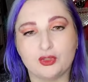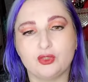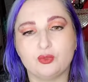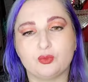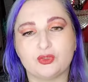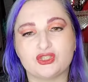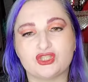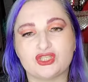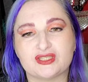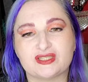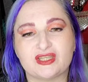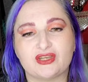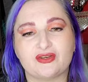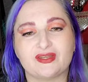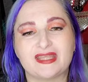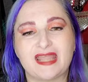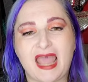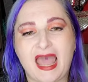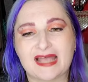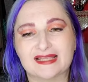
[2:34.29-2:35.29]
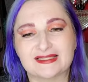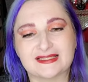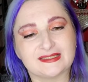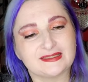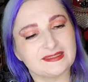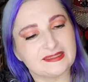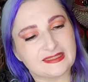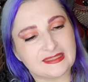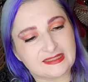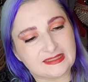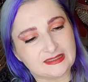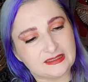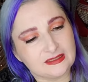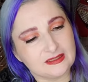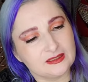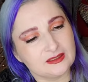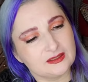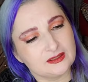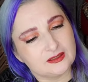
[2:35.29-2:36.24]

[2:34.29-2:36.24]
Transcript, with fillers: one, which is their Gasoline,